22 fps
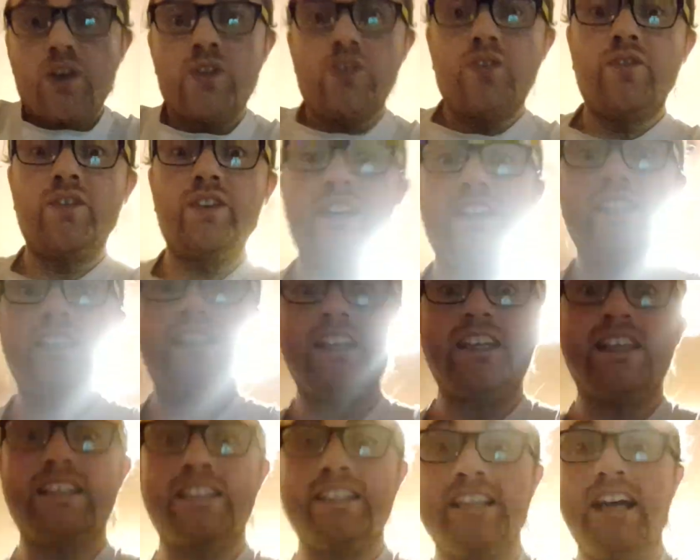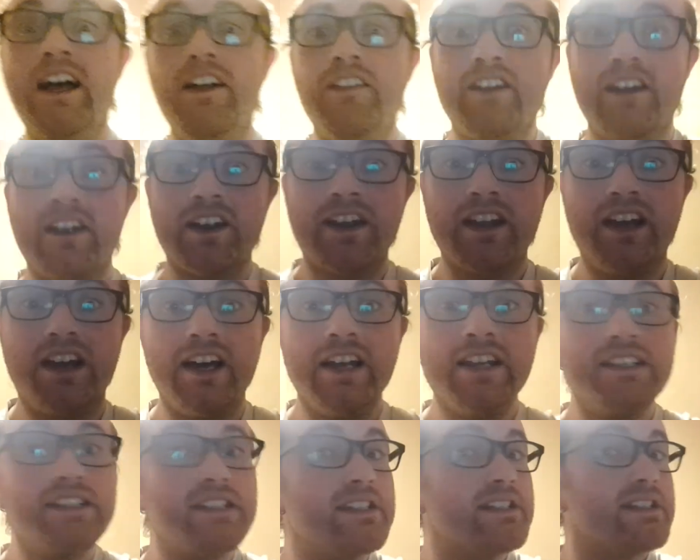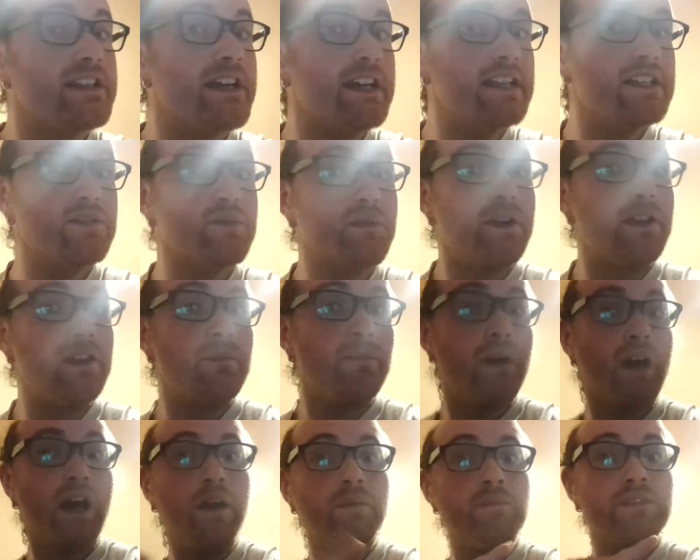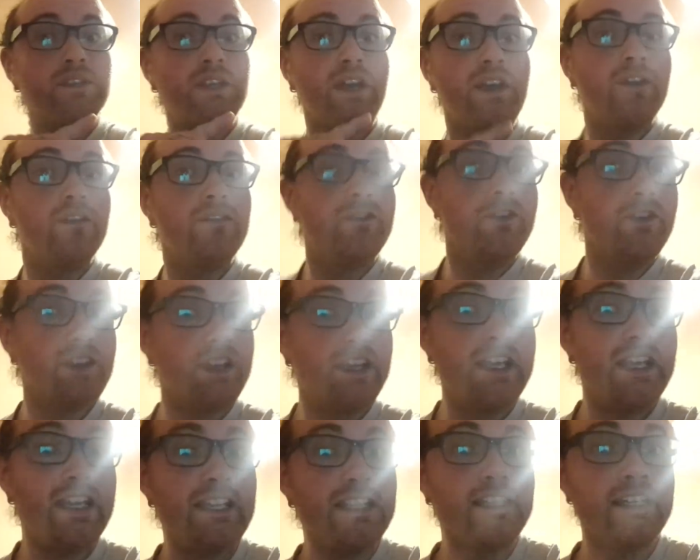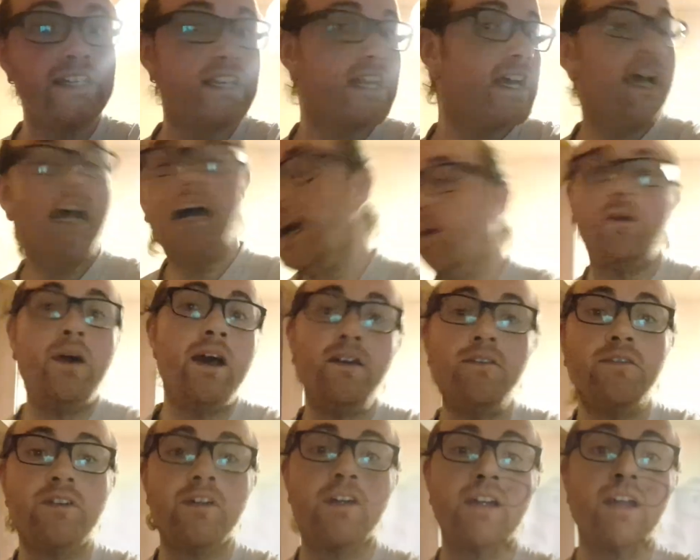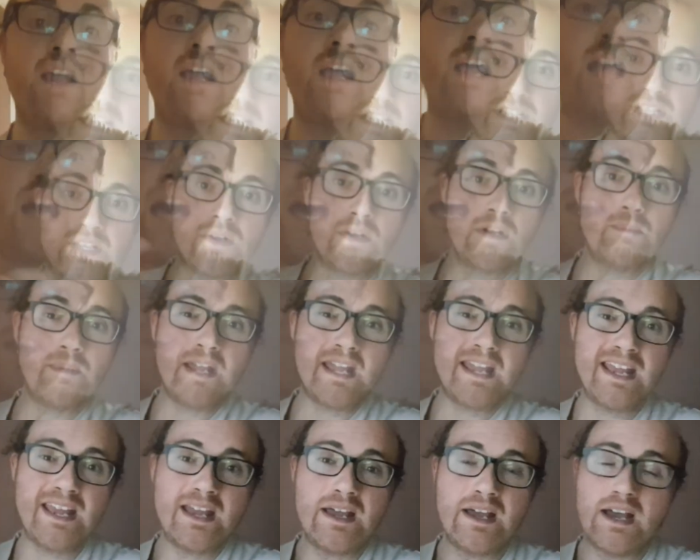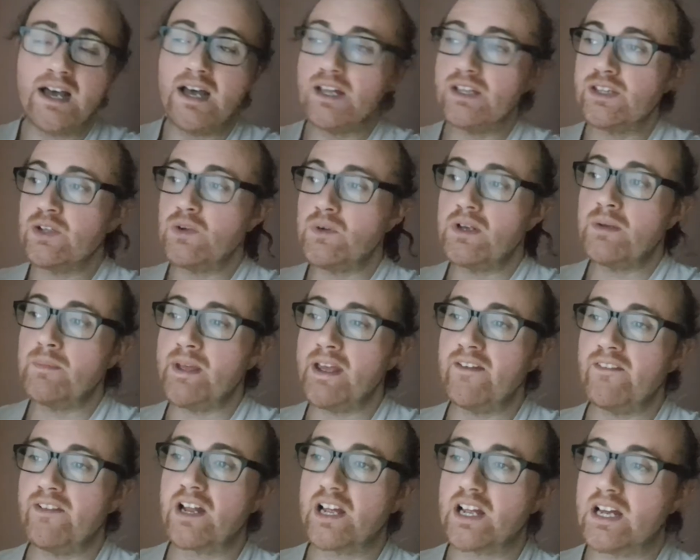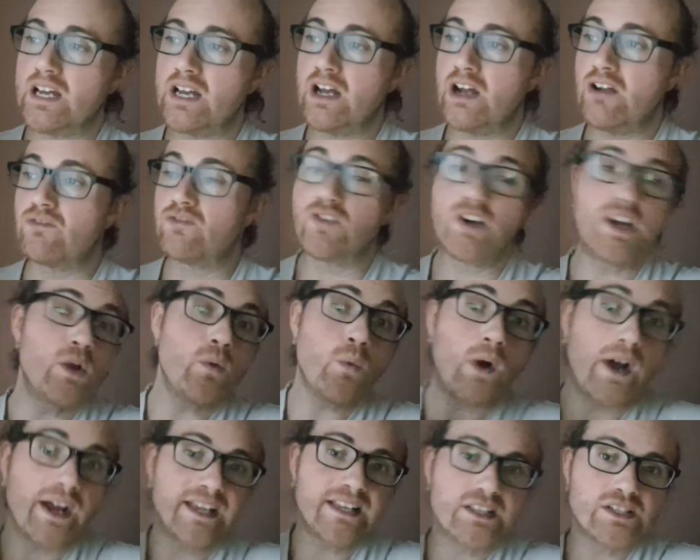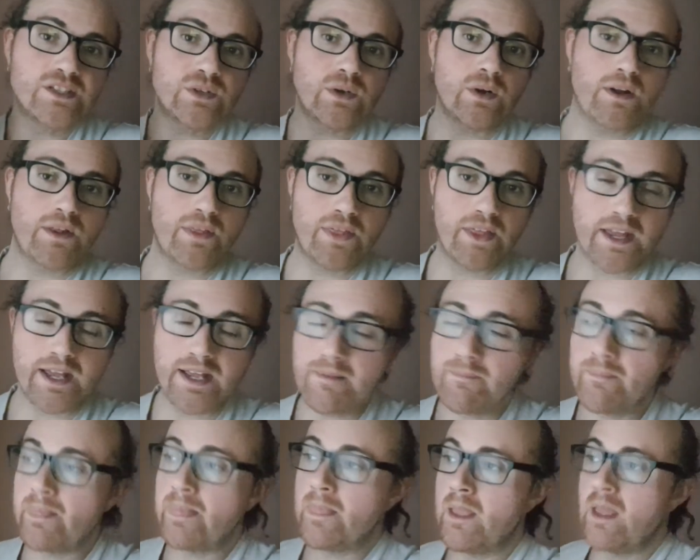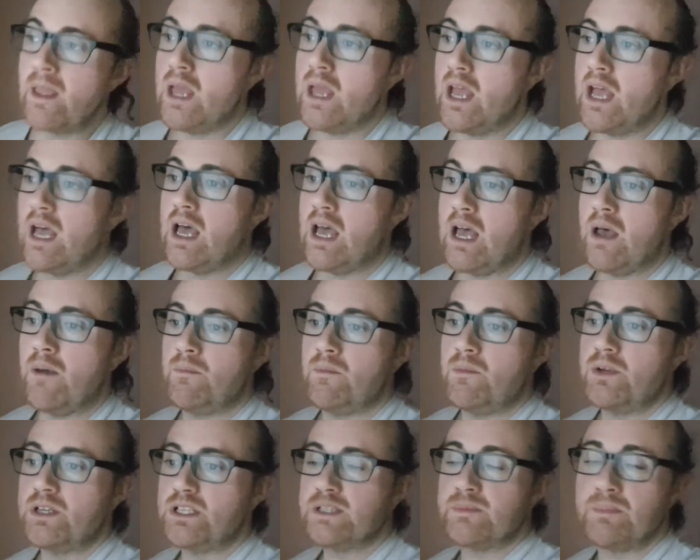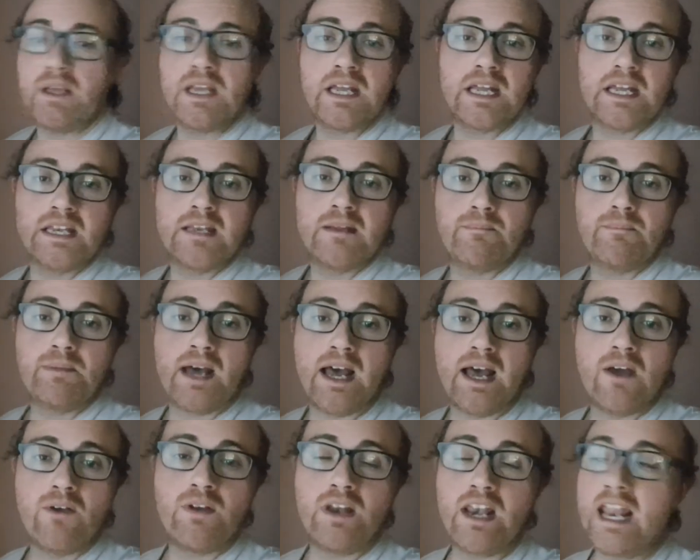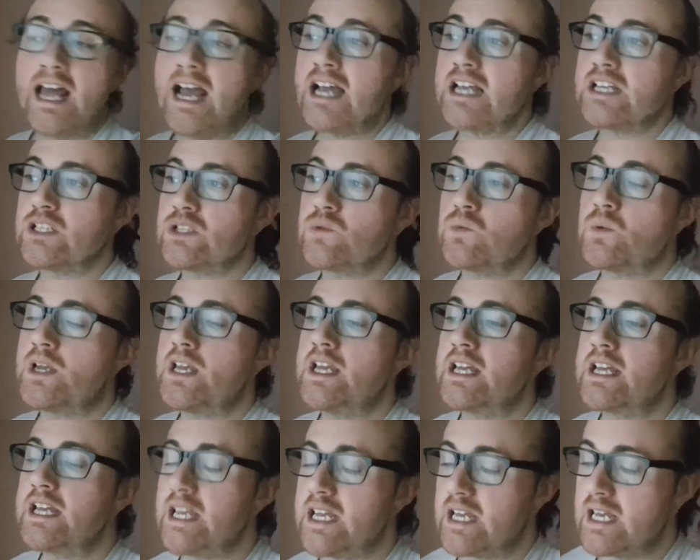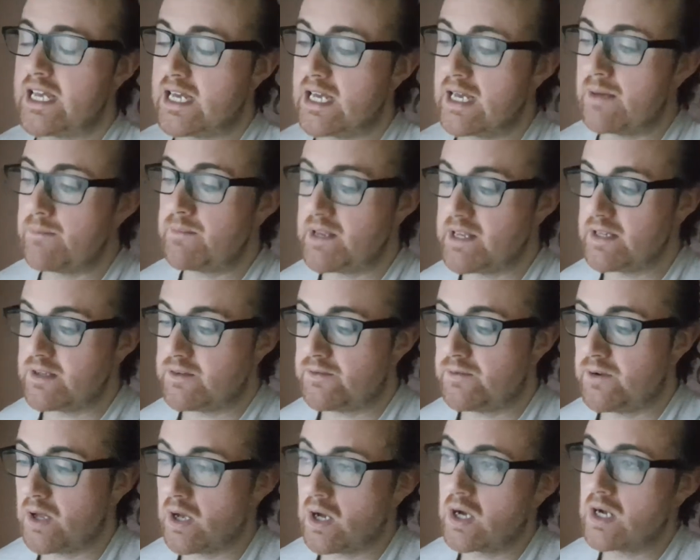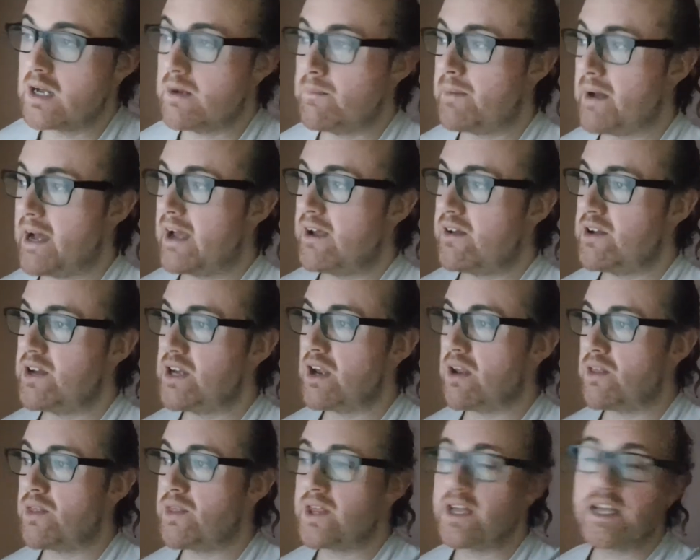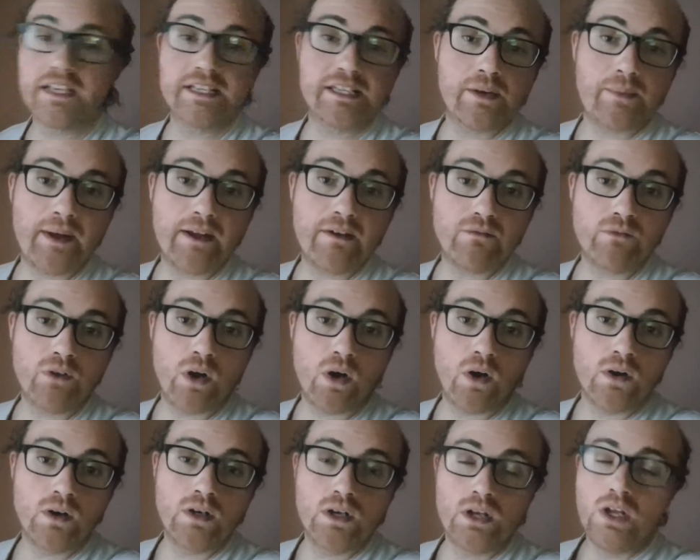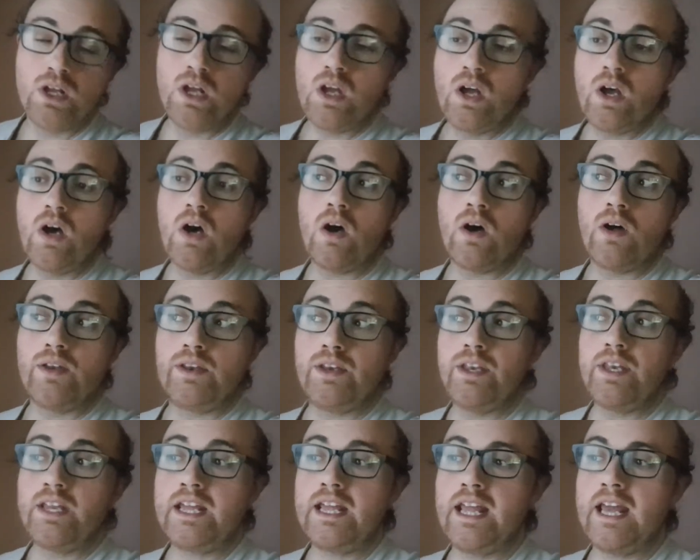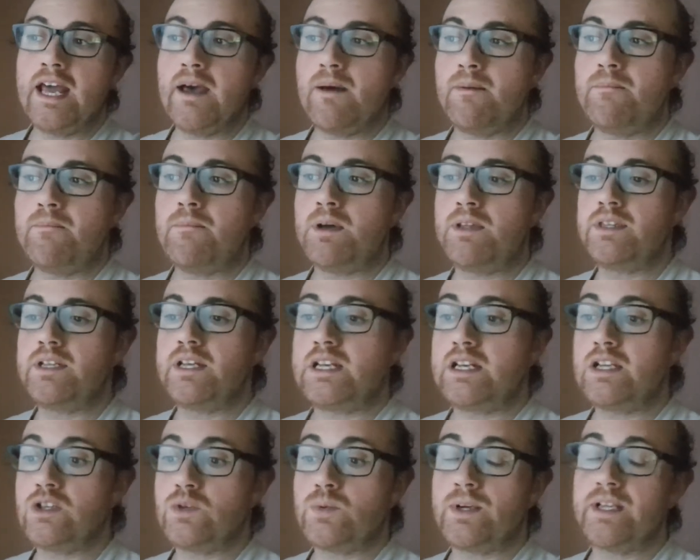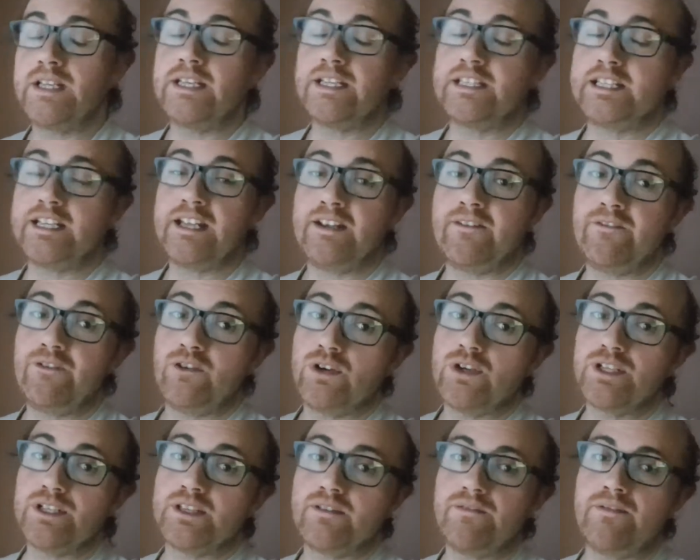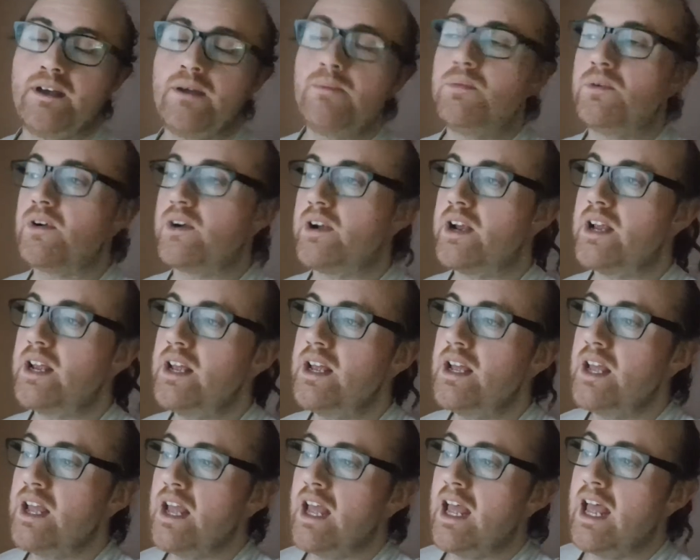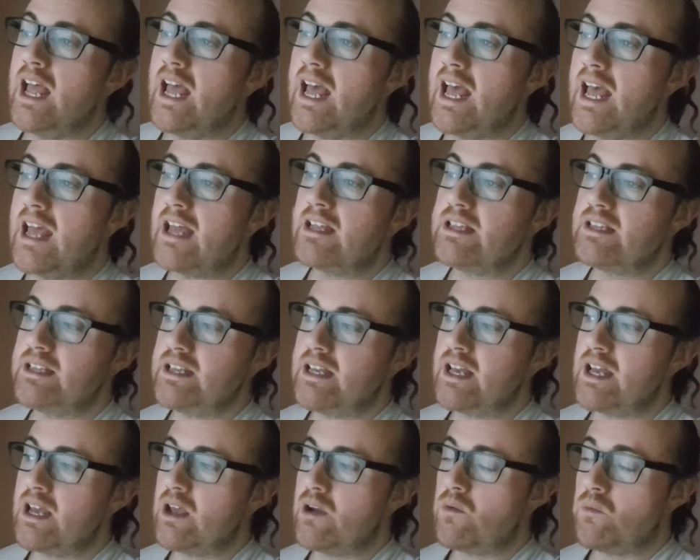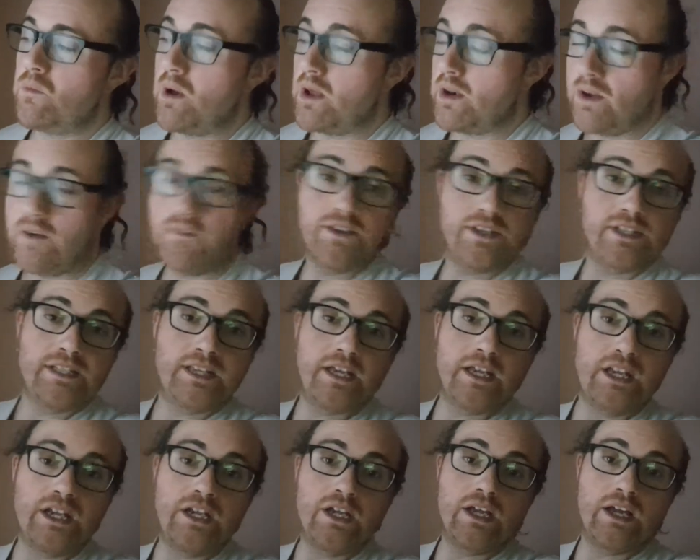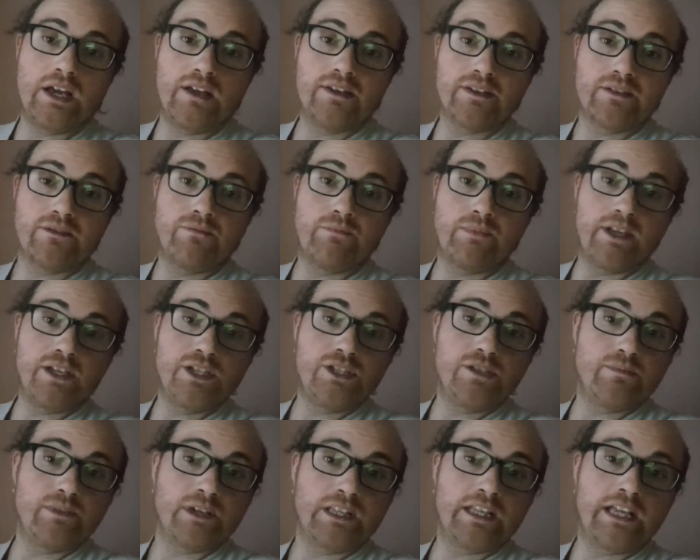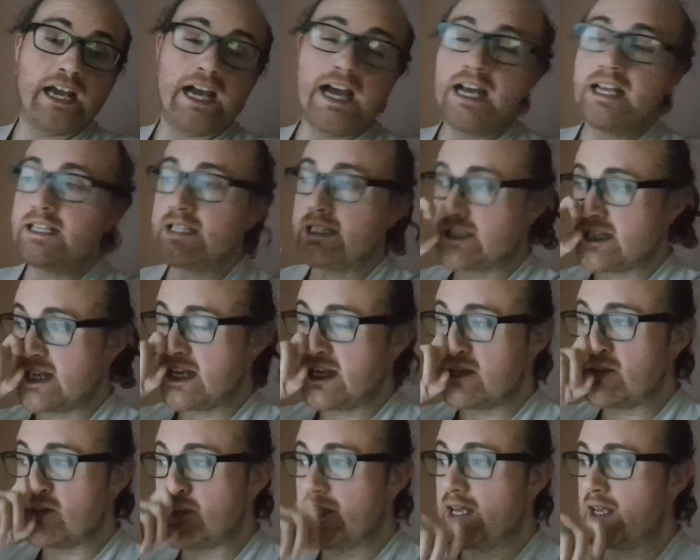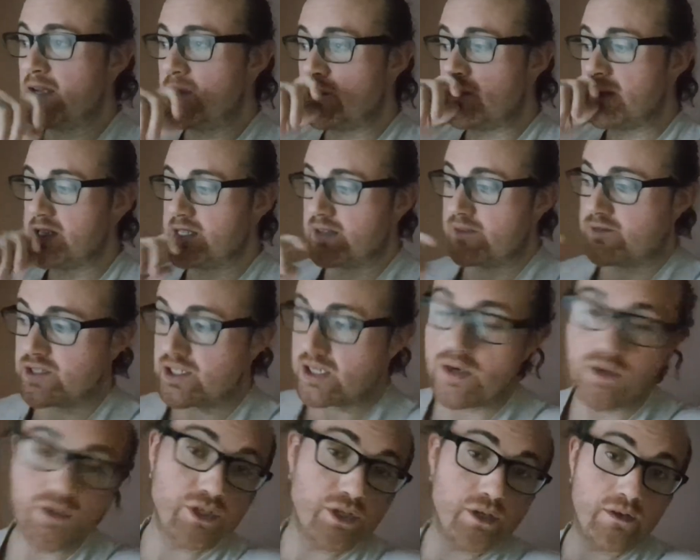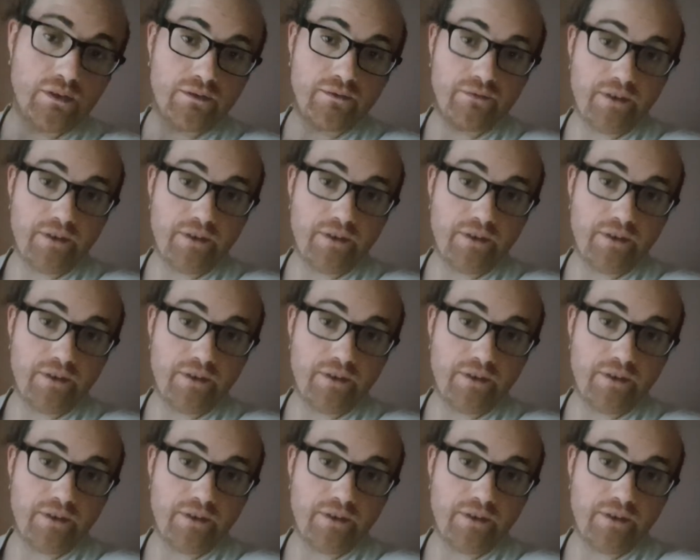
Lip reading: The reason he sat there, guys, is that's where the pipes go for the heating. However, you're going to be doing a bit of like a rewind sort of thing. We're speaking about last week in the vlog about, you know, things that went wrong on the Monday the 21st of February. And one, obviously, as I've mentioned, my dad. Second thing was I've showed you the